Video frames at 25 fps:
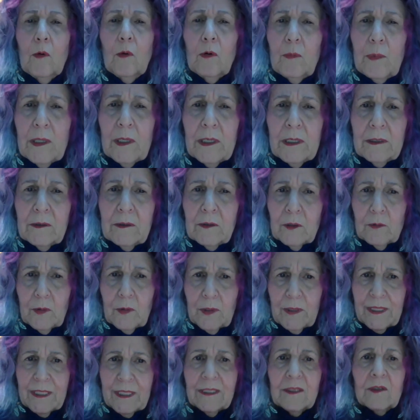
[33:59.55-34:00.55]
Warm
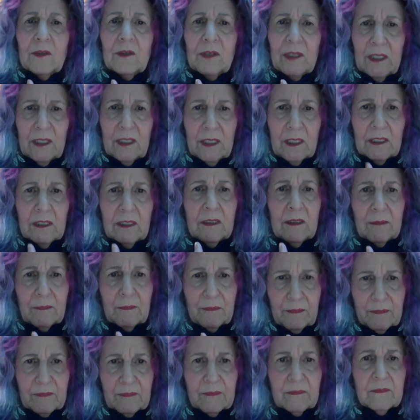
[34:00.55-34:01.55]
lines are when things are heating
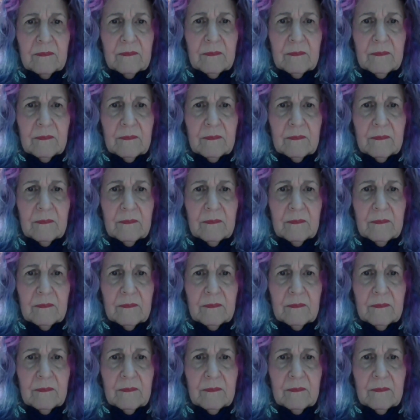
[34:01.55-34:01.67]
up.